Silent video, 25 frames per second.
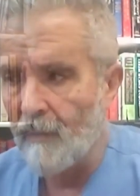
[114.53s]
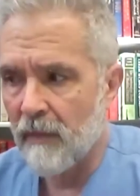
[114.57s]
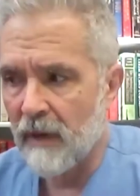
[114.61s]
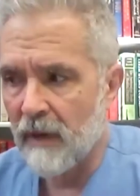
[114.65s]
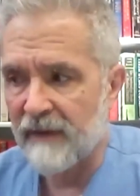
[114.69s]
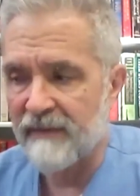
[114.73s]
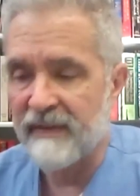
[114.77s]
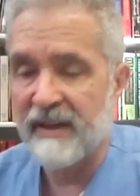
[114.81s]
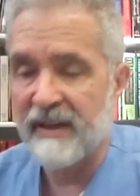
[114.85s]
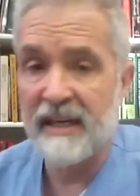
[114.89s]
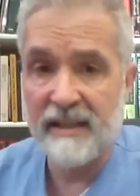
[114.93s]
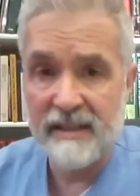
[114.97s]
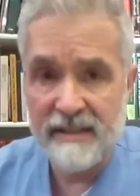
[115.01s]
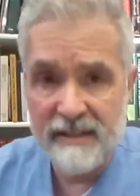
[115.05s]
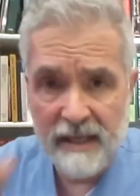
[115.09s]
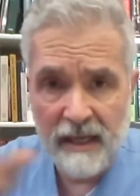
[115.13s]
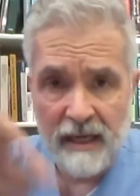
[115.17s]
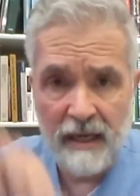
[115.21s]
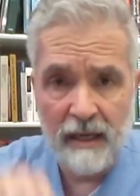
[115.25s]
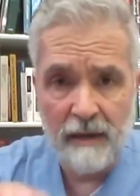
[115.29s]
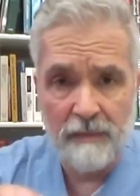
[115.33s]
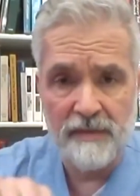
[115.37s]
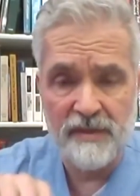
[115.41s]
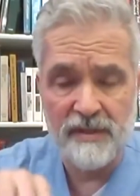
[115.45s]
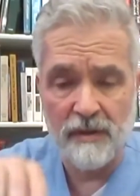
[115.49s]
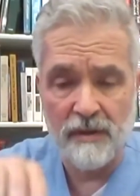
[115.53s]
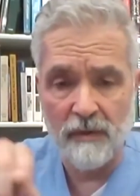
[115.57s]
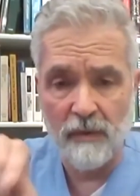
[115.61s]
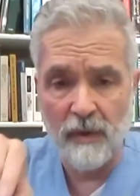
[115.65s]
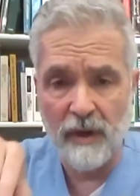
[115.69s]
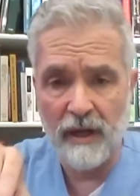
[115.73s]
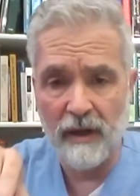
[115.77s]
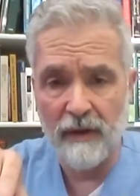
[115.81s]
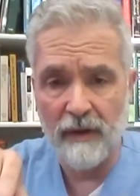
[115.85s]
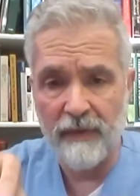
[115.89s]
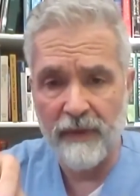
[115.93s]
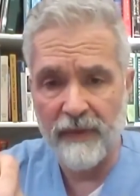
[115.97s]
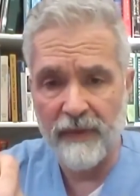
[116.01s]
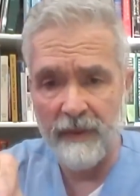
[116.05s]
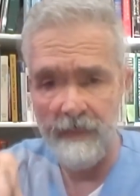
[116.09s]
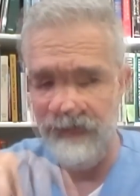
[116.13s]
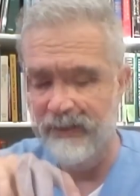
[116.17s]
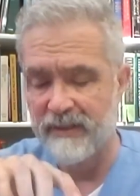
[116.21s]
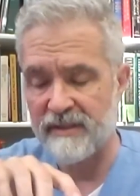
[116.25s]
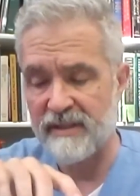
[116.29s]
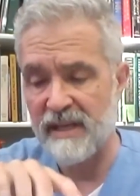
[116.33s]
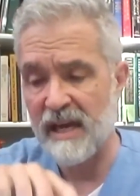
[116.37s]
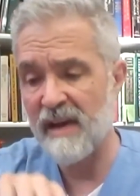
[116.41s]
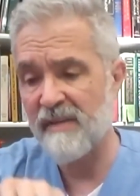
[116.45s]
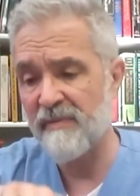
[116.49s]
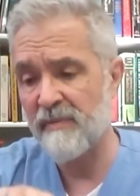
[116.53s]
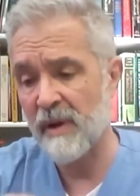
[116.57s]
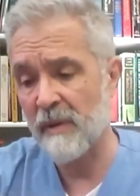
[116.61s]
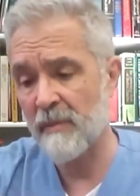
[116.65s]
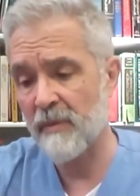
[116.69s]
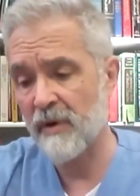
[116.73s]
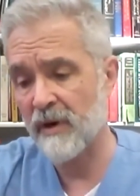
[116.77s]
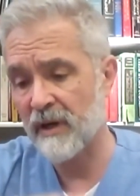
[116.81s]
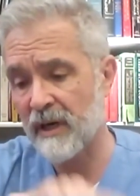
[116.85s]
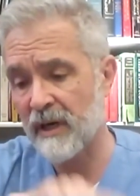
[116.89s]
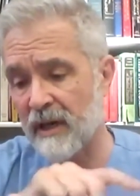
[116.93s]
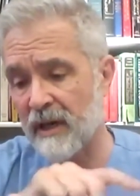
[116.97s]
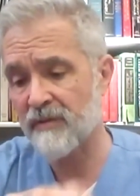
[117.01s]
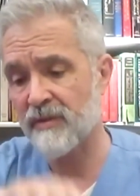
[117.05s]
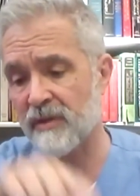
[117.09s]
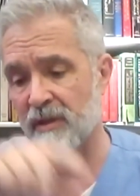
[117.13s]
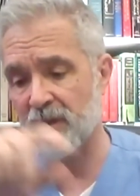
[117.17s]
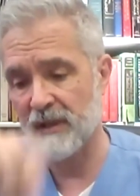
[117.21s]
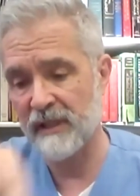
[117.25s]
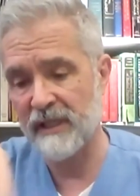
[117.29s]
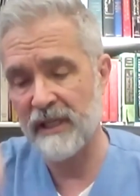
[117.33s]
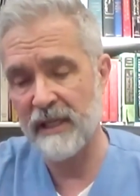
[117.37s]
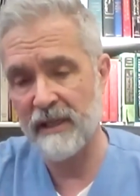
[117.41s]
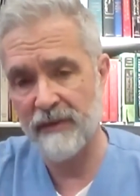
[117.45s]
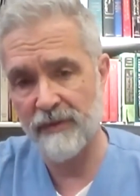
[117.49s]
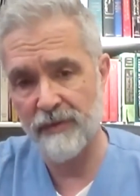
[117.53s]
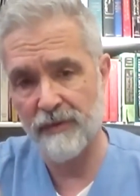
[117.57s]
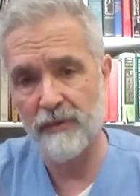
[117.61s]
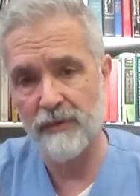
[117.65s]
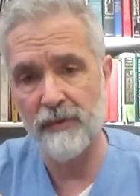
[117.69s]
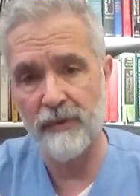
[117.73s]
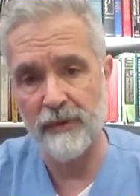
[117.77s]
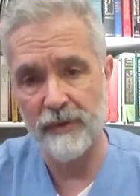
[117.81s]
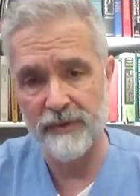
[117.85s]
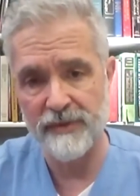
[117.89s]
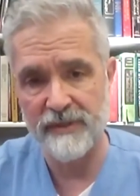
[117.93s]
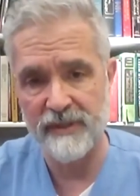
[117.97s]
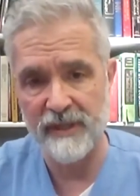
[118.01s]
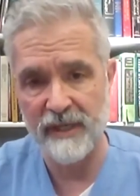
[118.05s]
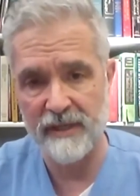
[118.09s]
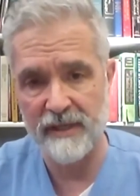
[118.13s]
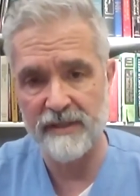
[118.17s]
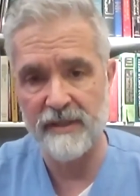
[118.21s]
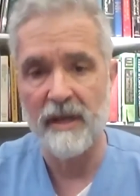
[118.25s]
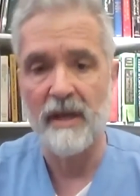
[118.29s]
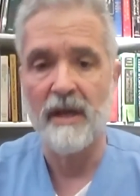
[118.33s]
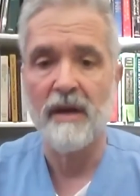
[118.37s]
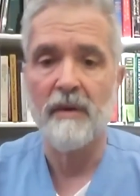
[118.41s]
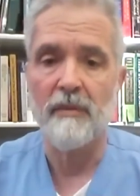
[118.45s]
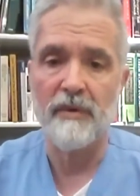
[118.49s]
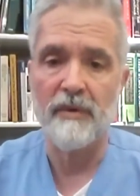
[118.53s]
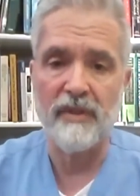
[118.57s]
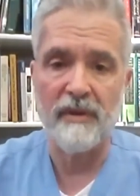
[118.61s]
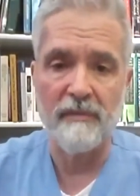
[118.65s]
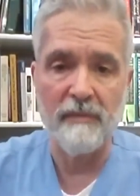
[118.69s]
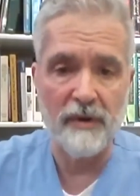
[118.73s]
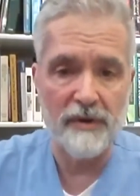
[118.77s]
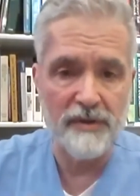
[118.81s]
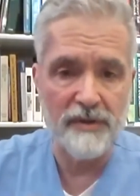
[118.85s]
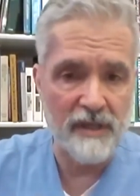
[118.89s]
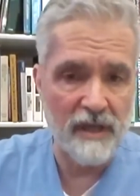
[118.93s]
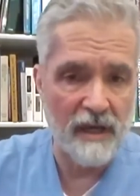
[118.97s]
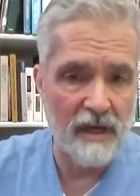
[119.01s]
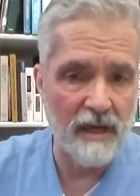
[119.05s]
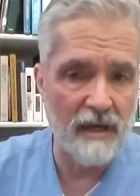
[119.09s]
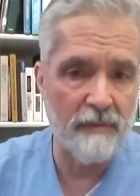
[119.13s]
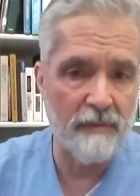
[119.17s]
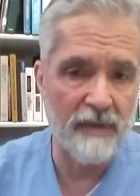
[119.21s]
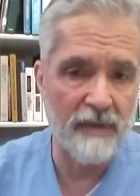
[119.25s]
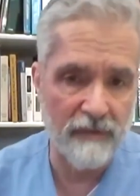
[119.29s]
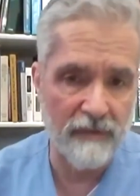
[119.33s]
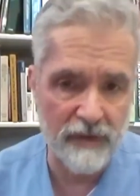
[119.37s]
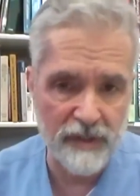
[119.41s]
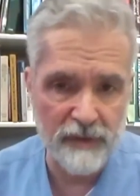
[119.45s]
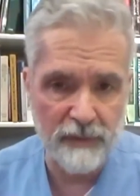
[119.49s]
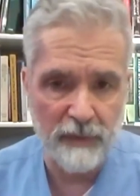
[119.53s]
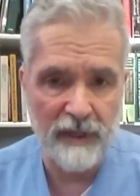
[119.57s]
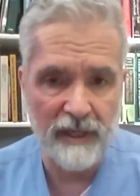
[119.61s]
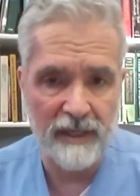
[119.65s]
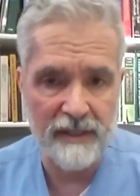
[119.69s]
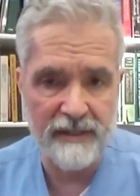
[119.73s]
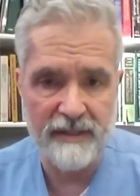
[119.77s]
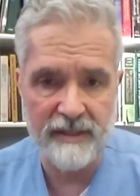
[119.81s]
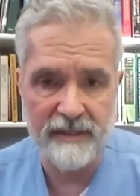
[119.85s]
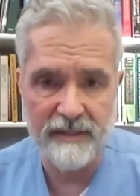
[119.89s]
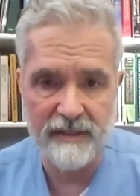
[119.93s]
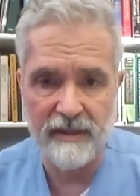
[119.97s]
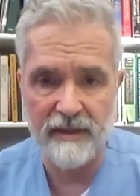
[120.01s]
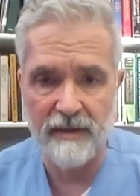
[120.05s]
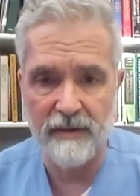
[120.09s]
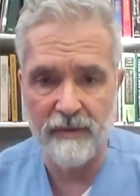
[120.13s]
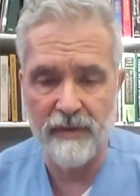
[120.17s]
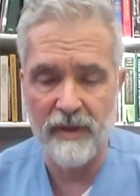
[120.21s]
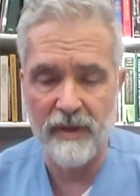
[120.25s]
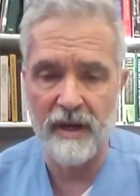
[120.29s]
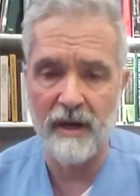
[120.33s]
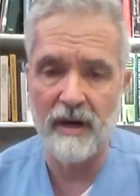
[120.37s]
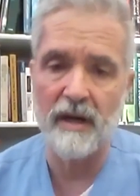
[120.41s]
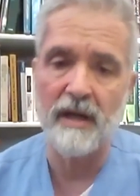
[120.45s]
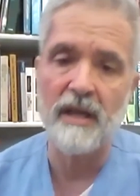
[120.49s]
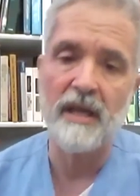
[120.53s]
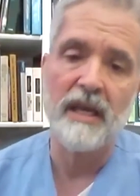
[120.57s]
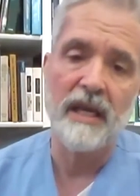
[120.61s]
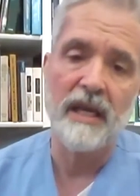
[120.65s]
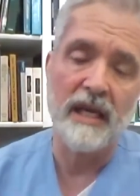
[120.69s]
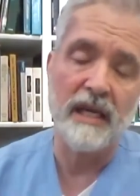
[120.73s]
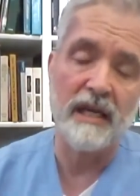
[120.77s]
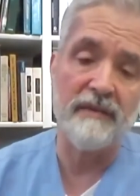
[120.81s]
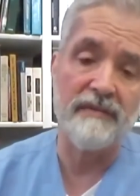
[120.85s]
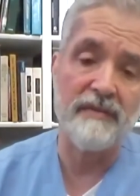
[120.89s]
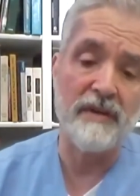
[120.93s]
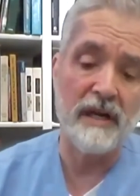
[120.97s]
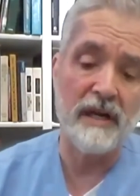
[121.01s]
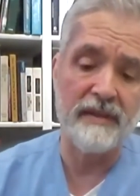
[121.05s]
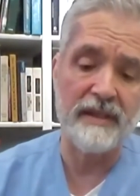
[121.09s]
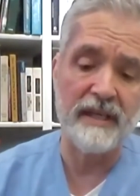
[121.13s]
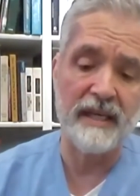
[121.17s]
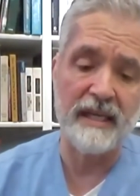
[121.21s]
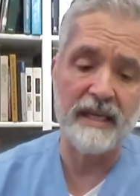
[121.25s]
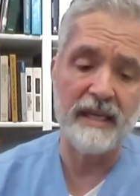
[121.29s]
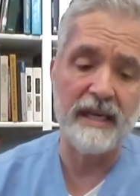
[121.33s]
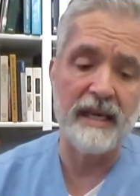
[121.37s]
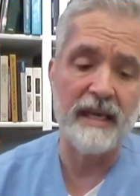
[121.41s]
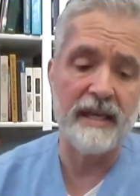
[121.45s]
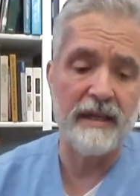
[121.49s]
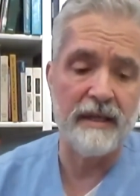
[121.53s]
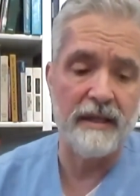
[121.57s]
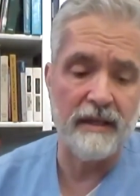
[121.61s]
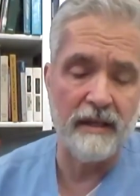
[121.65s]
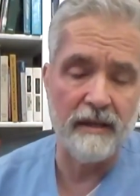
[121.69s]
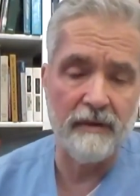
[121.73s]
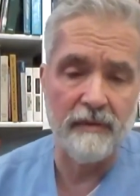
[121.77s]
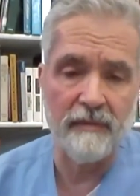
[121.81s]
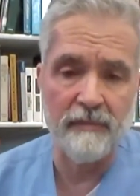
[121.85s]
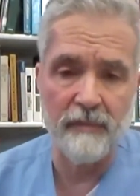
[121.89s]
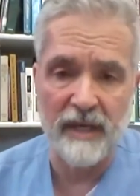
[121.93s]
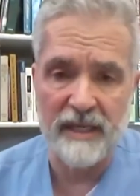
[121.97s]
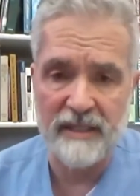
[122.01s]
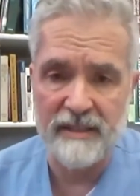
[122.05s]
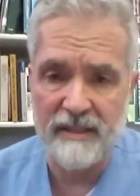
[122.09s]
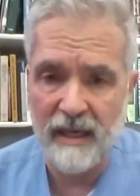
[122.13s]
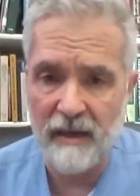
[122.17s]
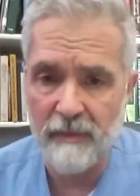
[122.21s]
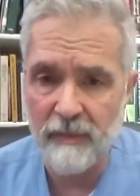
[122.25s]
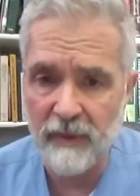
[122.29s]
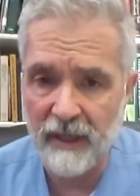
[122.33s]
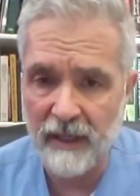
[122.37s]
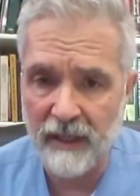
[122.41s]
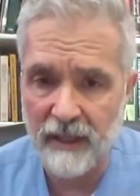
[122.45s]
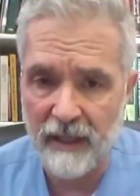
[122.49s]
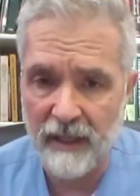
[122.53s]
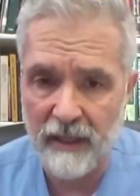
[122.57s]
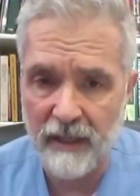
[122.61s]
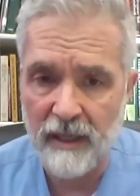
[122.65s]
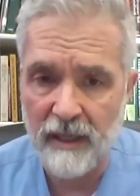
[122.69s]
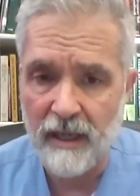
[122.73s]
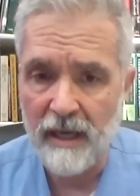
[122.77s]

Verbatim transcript: I've got it set up so well that the, the, staff member can actually lead through those things with the most common responses that are there, and if not, they can add it in by typing it in.